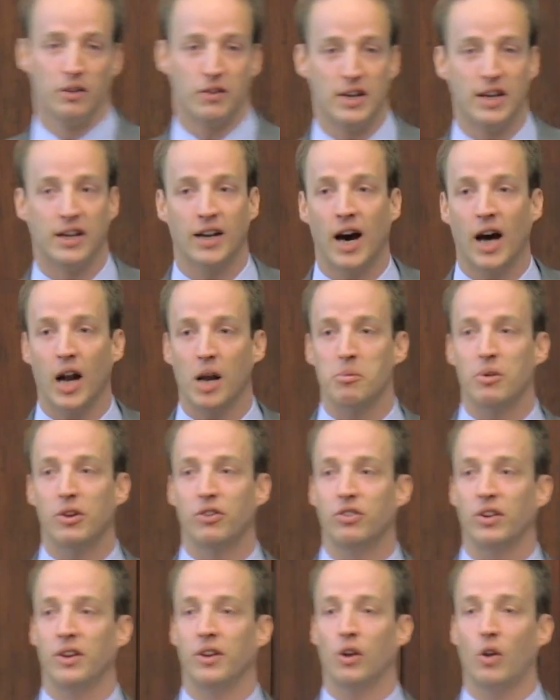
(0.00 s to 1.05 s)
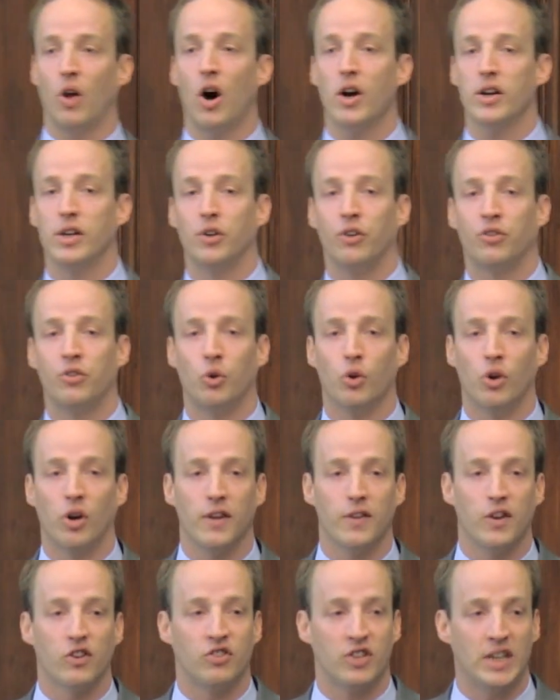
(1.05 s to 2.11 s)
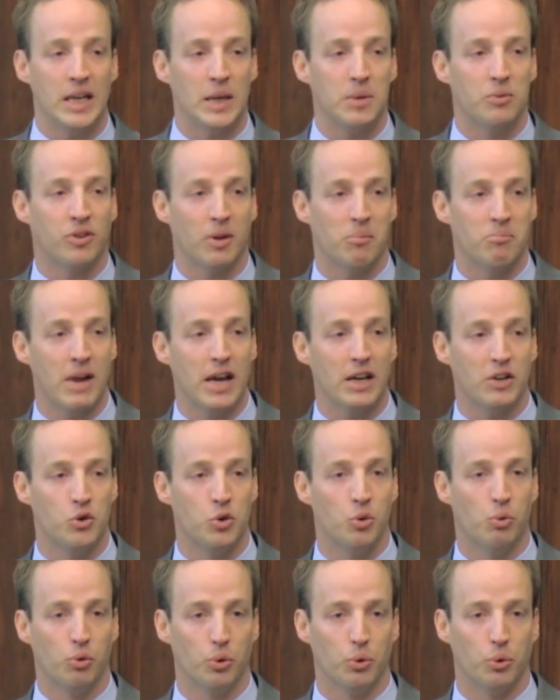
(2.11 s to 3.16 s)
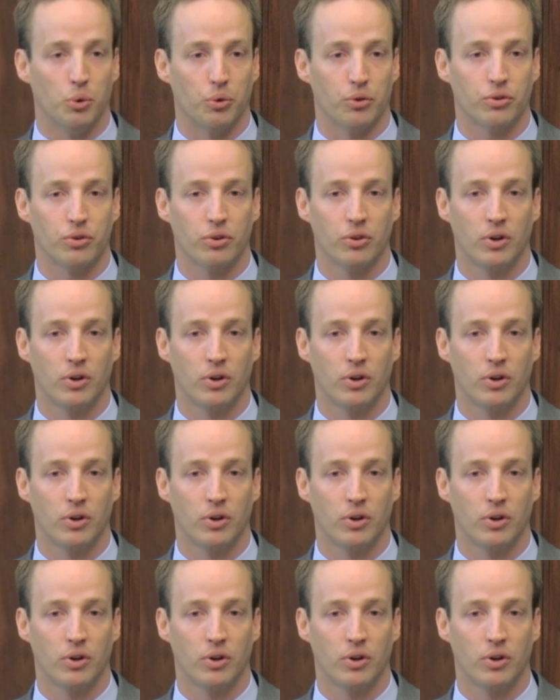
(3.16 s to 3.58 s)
the economists and the lawyers who are on the teams that make new rules.